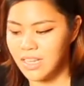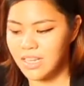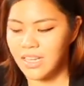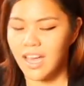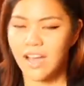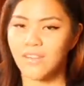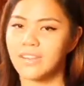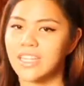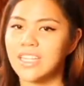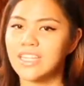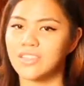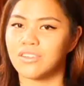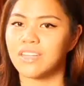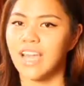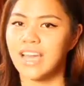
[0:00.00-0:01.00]
how
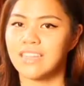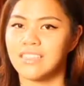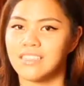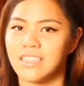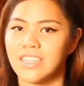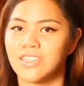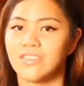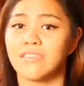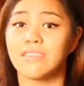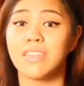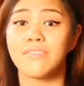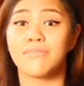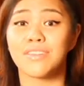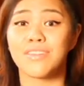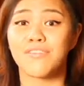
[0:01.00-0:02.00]
each organization
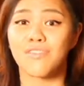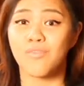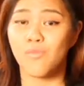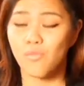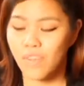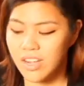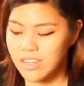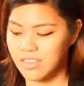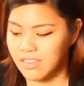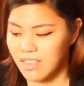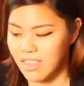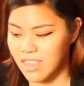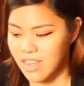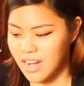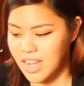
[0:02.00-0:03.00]
differ from one another,